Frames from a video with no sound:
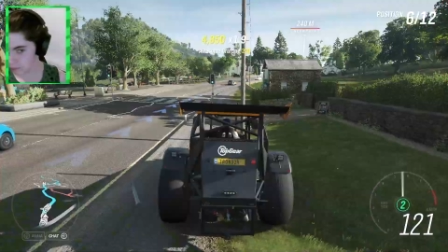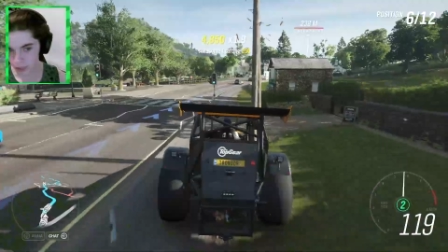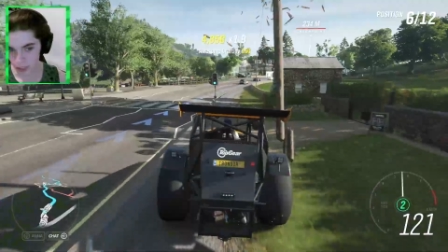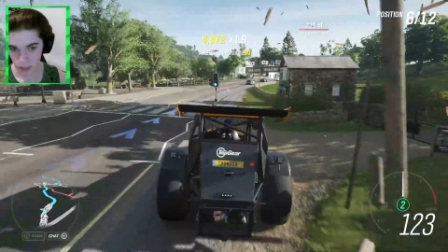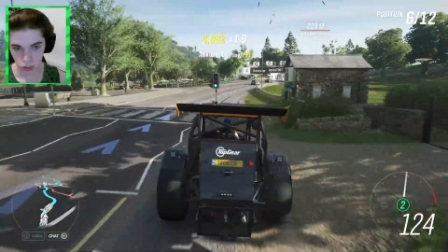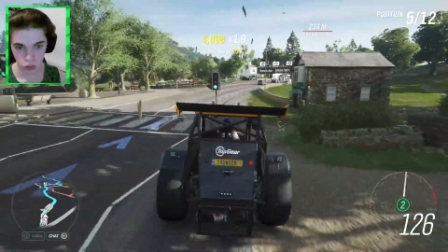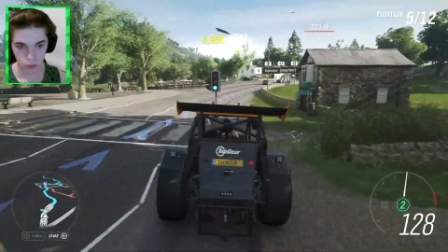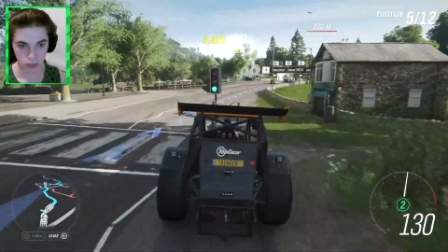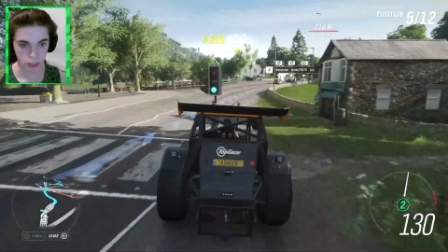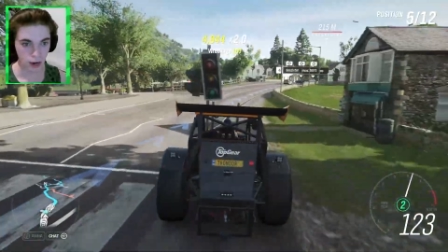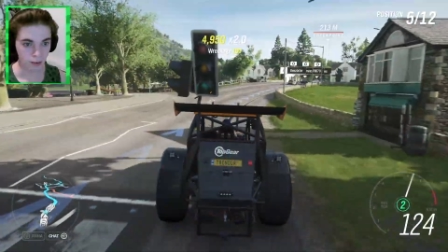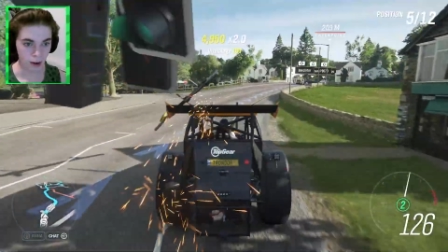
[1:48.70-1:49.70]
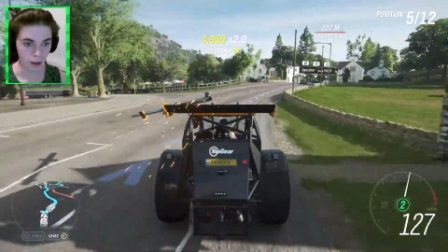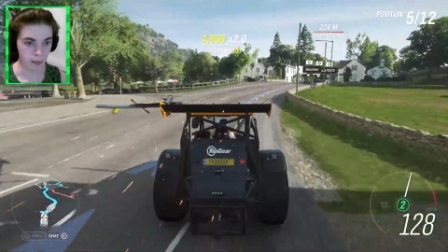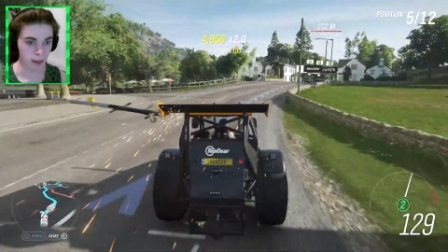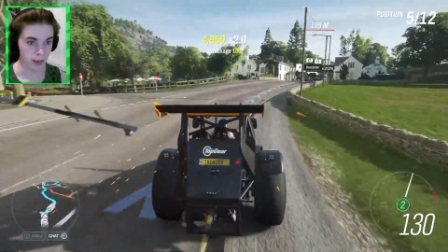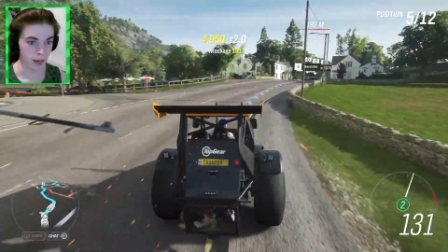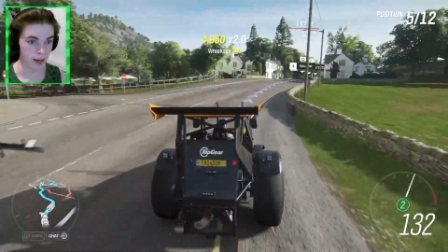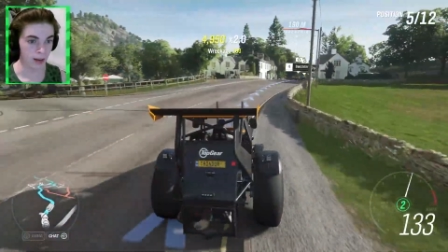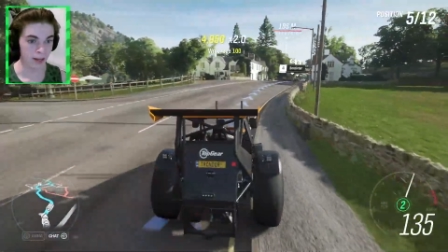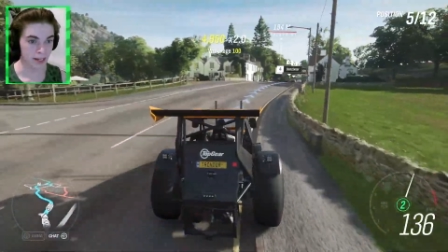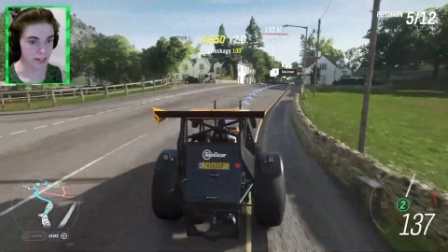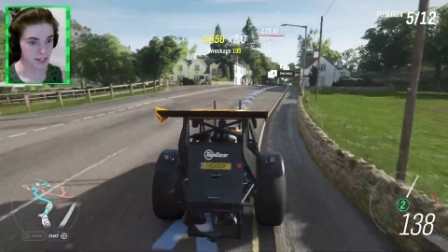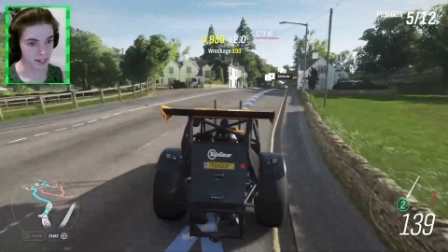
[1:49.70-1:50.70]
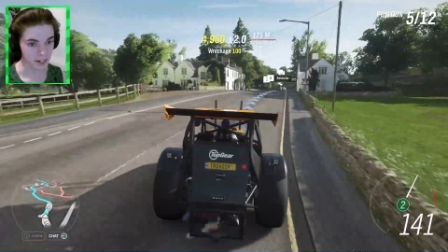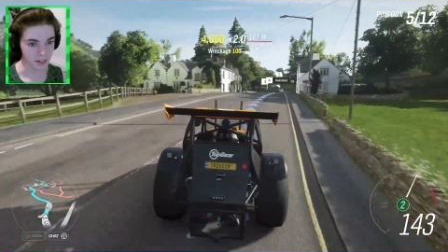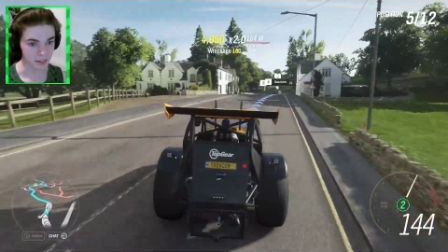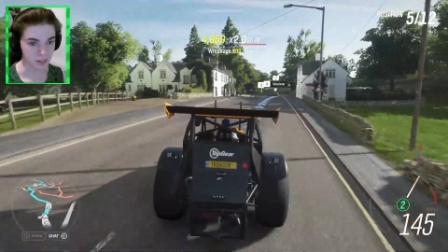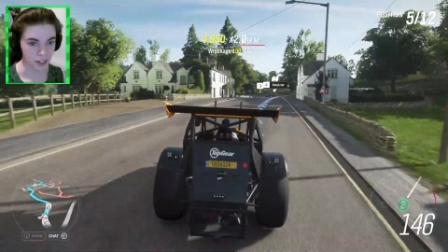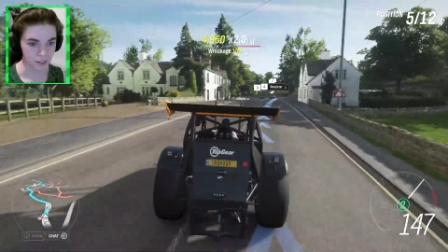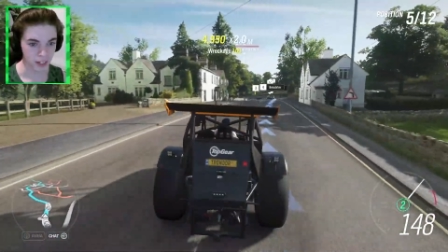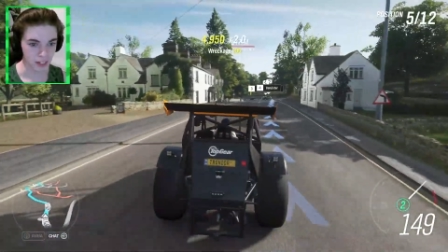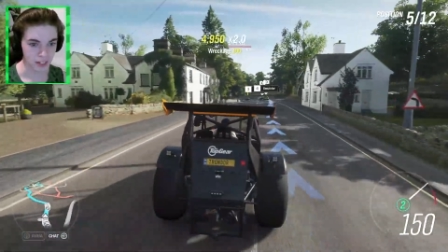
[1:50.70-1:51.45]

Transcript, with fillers: the stupid car right there gets stuck in front of us